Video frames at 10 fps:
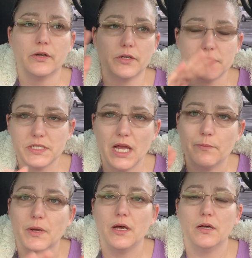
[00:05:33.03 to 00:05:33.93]
clearance
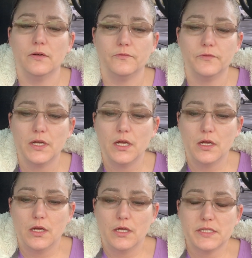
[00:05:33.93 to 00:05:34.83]
type of
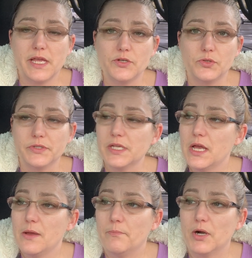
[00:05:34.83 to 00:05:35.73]

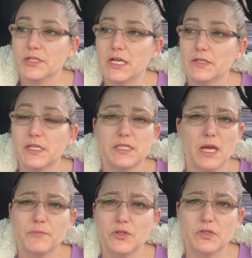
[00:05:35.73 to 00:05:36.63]
schedules.
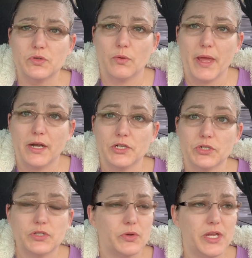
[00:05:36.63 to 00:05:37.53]
Bartels is up to the store
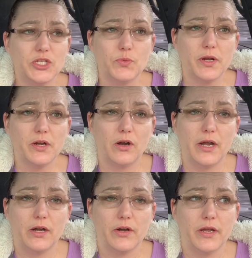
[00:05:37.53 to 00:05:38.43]
manager. So each one
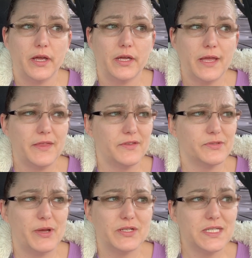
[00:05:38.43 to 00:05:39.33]
in our area, I
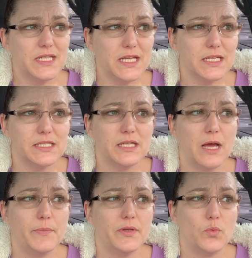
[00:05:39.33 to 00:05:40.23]
think there's about
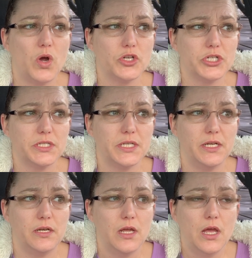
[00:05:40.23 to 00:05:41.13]
6 up in
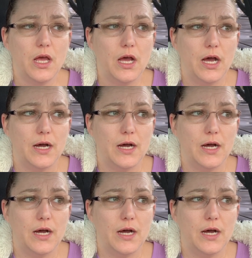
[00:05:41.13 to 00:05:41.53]
Washington,